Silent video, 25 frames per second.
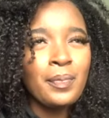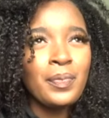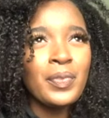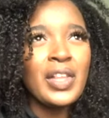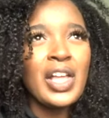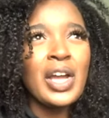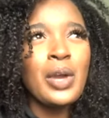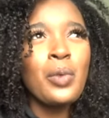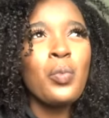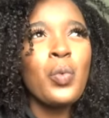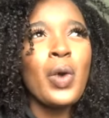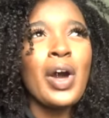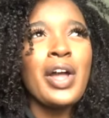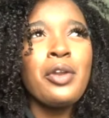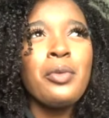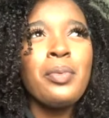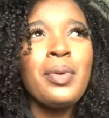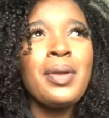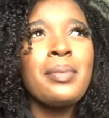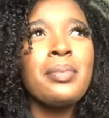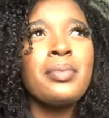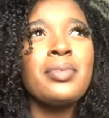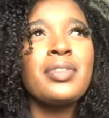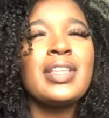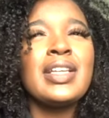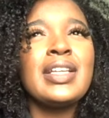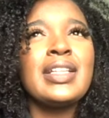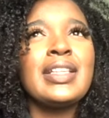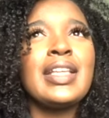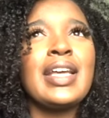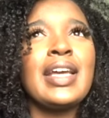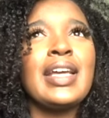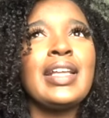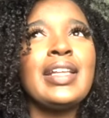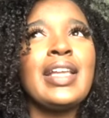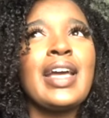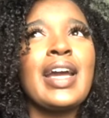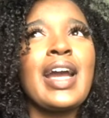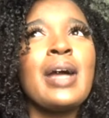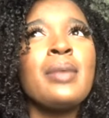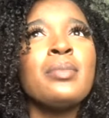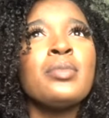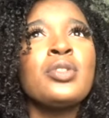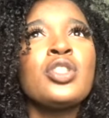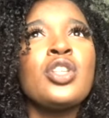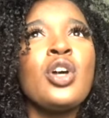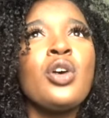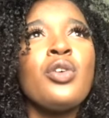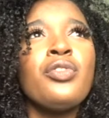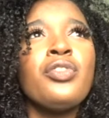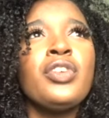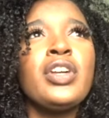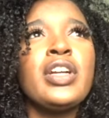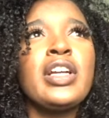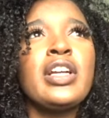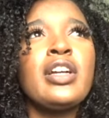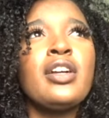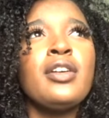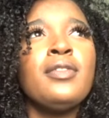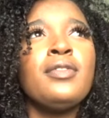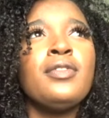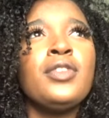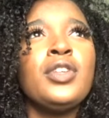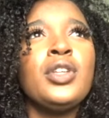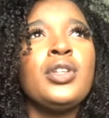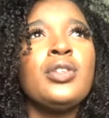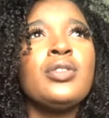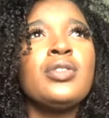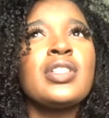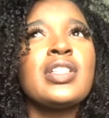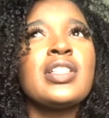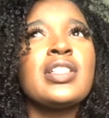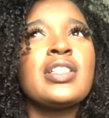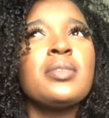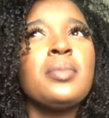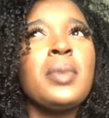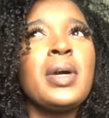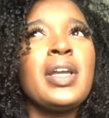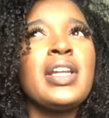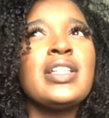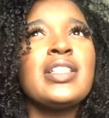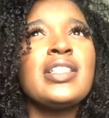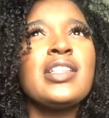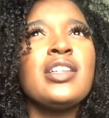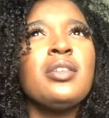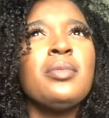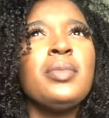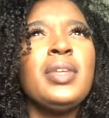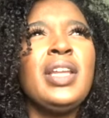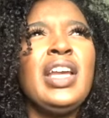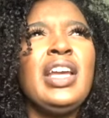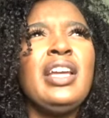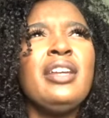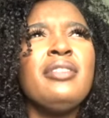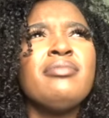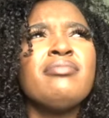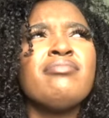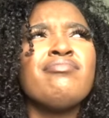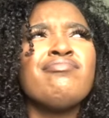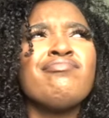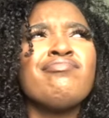Like, why do people think that? Like, I'm so freaking confused. Can somebody tell me that?